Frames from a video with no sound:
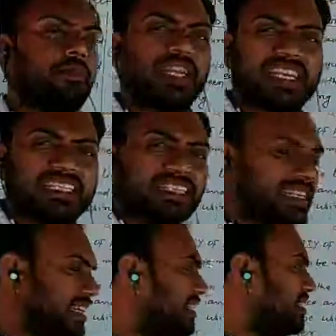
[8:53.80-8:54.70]
Please
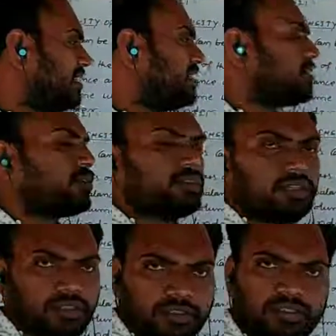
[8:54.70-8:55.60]

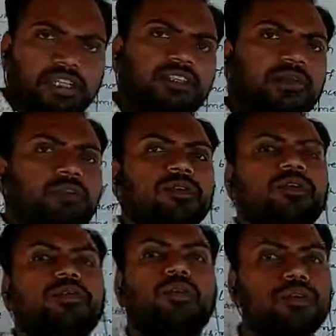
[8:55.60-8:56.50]
read the
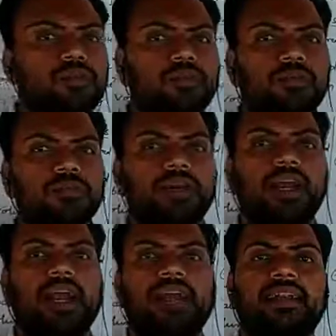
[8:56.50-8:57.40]
book, go through the
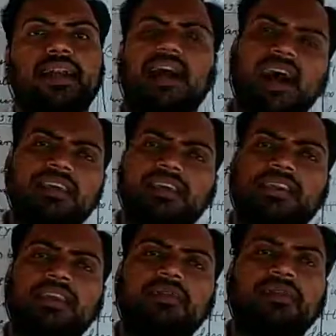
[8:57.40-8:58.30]
book and ask
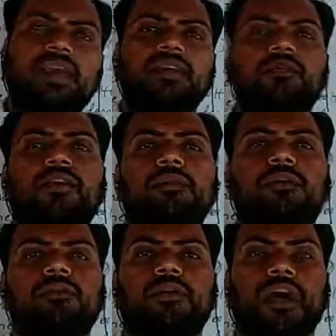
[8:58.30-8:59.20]
if any
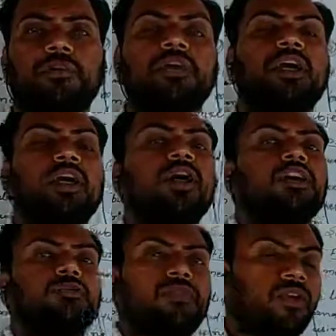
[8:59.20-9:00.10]
problem you have.
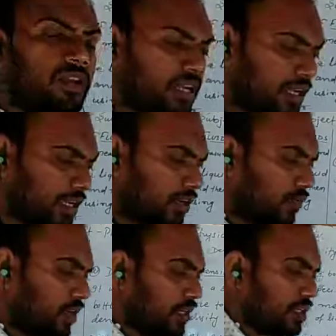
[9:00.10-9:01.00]
For
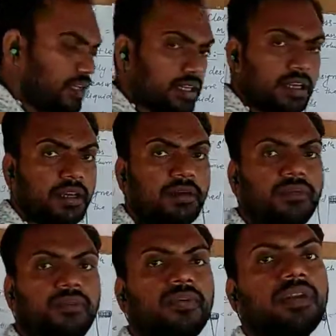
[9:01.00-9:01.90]

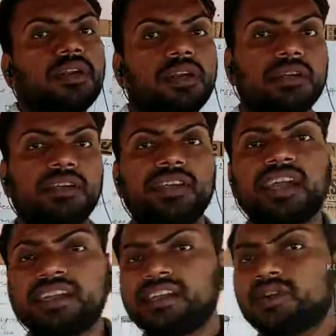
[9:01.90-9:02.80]
for
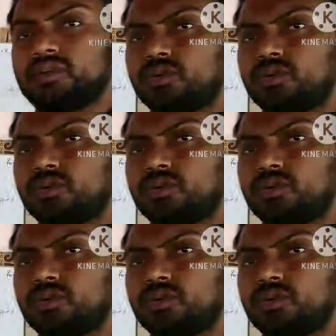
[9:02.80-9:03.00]
creating